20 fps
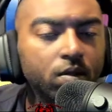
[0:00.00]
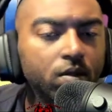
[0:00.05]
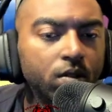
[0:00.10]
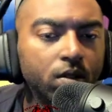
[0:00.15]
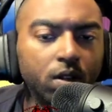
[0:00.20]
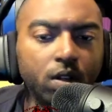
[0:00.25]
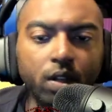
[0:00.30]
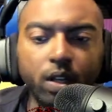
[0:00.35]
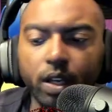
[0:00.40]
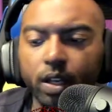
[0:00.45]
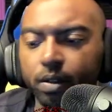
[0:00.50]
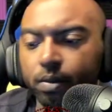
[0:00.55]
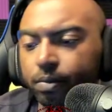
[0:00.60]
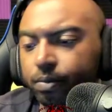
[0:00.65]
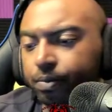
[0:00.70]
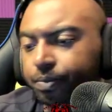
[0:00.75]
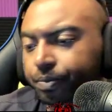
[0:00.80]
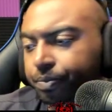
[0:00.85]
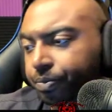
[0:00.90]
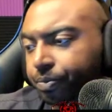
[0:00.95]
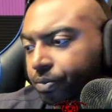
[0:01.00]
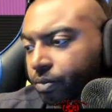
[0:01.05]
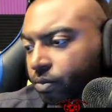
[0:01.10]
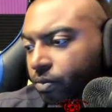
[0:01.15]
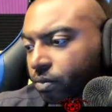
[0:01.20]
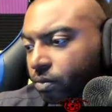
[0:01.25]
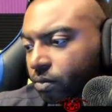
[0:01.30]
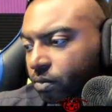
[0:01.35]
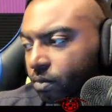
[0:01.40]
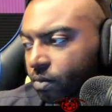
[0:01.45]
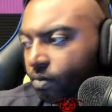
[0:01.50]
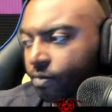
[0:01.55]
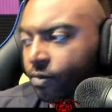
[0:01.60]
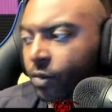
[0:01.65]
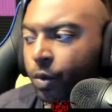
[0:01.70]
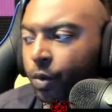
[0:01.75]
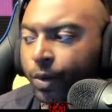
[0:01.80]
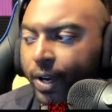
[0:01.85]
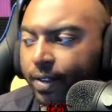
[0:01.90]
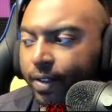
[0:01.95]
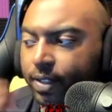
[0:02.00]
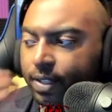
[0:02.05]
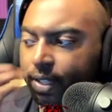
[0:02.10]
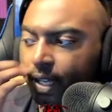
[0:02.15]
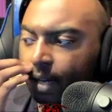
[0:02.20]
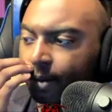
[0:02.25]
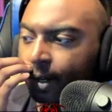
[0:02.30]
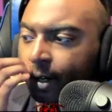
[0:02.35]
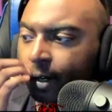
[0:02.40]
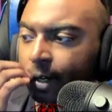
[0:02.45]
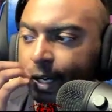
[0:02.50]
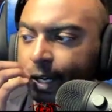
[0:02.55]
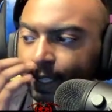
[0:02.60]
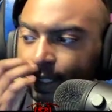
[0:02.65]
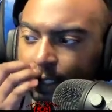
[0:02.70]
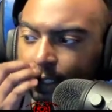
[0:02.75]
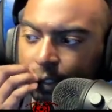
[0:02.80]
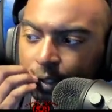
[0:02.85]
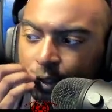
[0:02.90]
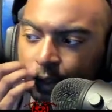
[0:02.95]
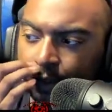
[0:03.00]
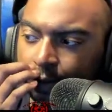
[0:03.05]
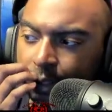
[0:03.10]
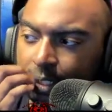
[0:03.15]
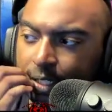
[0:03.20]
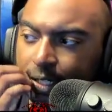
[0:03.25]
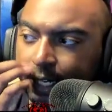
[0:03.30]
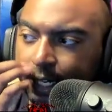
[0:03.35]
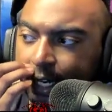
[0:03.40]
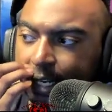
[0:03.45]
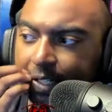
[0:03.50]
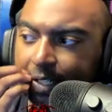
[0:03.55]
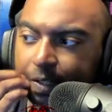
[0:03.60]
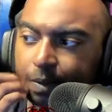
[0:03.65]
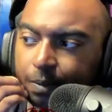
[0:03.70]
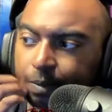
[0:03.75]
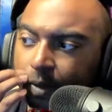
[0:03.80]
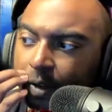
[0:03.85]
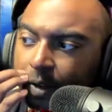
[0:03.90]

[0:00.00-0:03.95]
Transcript: Okay. We have the same internet. That's the only reason I ask him.